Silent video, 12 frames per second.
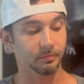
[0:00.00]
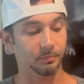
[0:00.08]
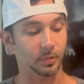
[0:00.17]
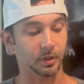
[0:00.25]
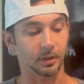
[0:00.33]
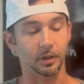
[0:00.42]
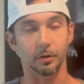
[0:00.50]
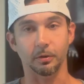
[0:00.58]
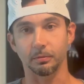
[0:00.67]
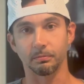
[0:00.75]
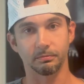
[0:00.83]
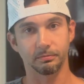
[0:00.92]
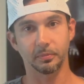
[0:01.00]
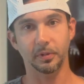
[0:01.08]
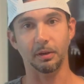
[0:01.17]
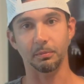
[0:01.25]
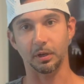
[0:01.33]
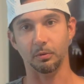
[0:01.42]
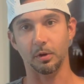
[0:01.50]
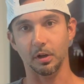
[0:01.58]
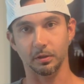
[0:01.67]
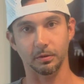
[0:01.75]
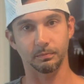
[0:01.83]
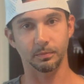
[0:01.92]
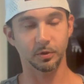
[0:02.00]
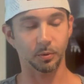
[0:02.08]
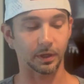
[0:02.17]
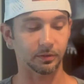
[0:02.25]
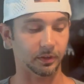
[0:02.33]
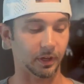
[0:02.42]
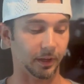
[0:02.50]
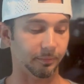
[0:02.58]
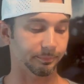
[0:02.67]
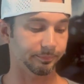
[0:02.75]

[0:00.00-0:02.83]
but another 10-minute walk twice a day.